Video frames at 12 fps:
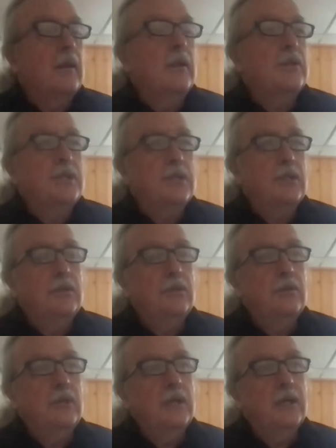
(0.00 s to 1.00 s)

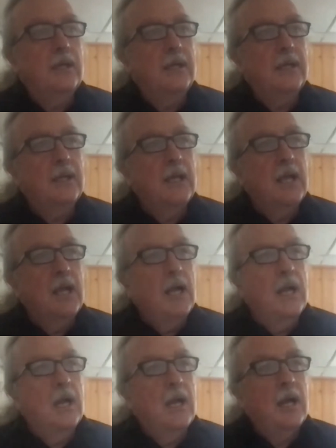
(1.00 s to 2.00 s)
to
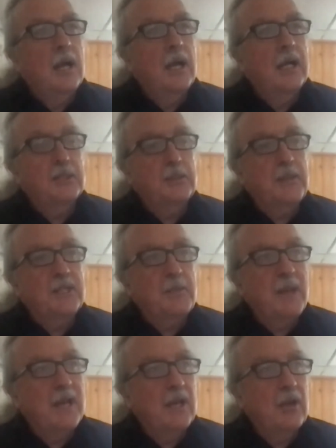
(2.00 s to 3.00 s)
express
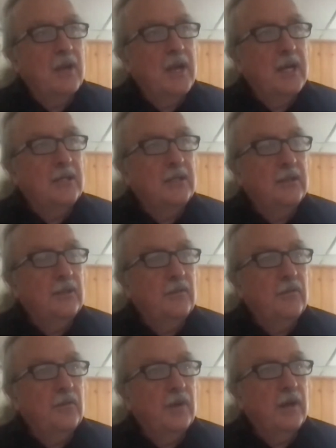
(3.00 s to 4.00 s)
my gratitude
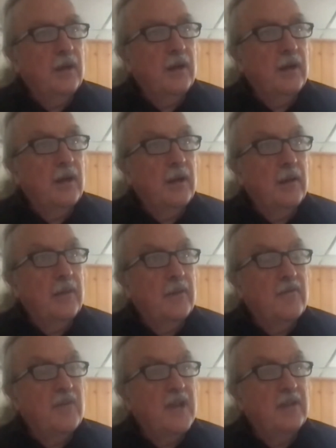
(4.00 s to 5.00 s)
for
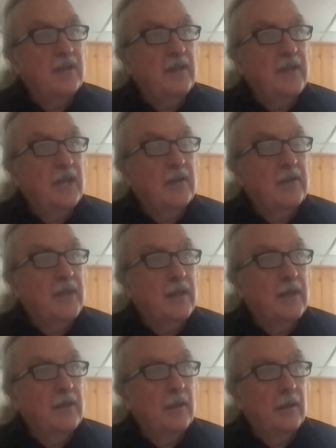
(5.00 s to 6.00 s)
the fact that
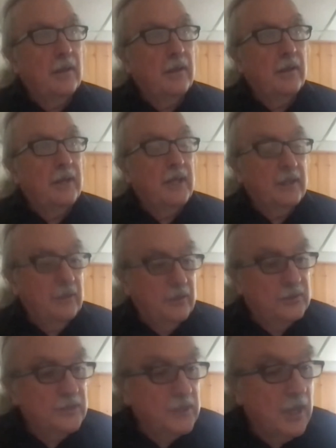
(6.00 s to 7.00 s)
that
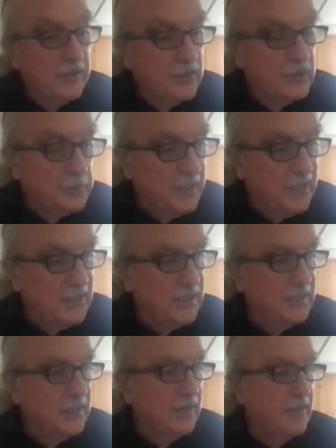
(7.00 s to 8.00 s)
those other
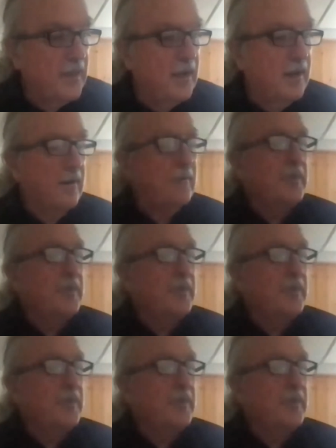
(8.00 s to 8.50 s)
species are there.